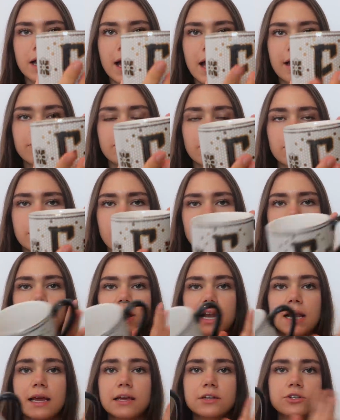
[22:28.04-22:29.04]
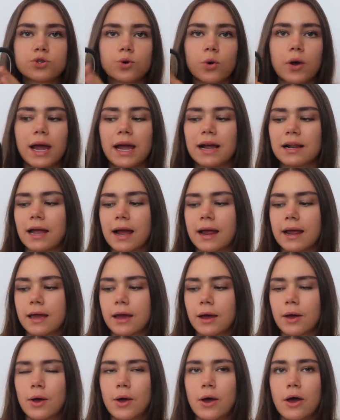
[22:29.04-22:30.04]
an F on. I'm really enjoying,
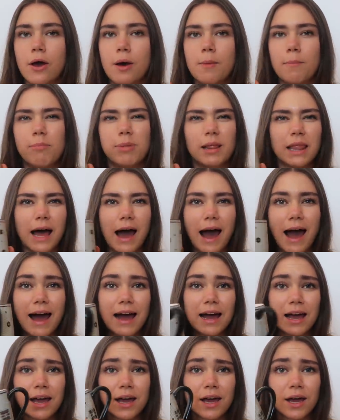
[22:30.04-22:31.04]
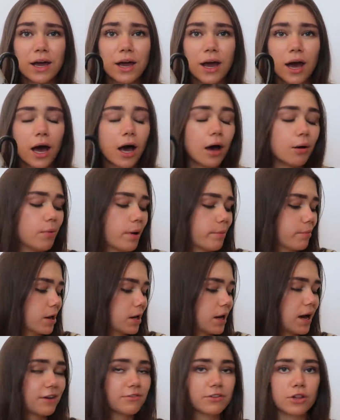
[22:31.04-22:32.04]
like, black. I'm
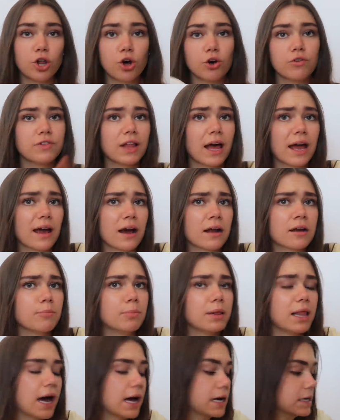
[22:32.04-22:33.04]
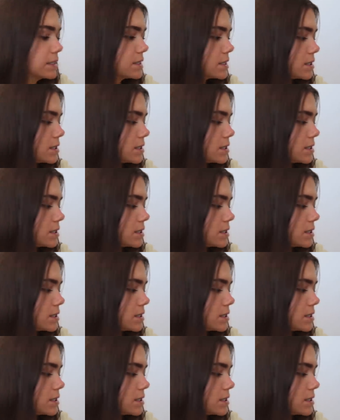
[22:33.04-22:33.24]
gonna have a lot of, like, kind of black